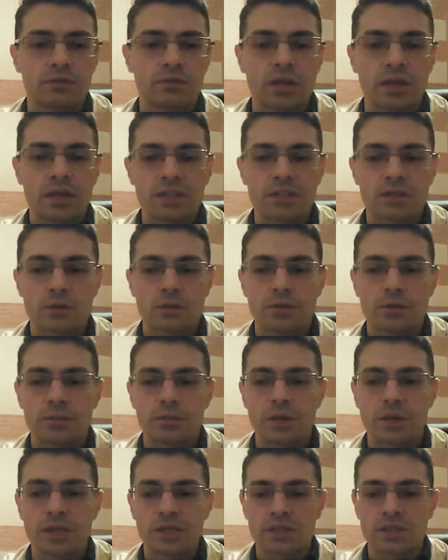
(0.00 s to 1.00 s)
finds all
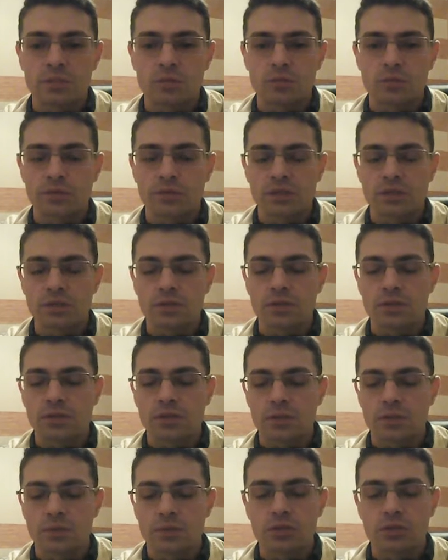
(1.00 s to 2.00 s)
the best moves in
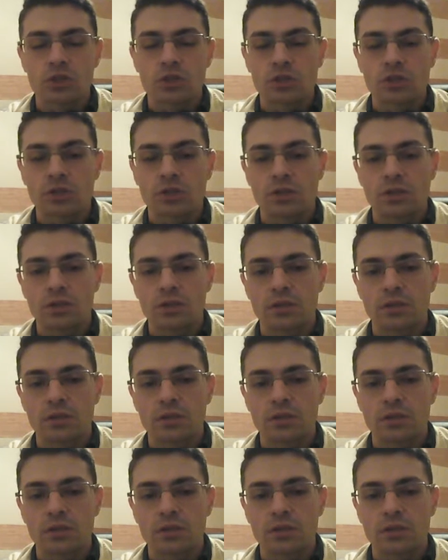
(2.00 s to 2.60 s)
this position.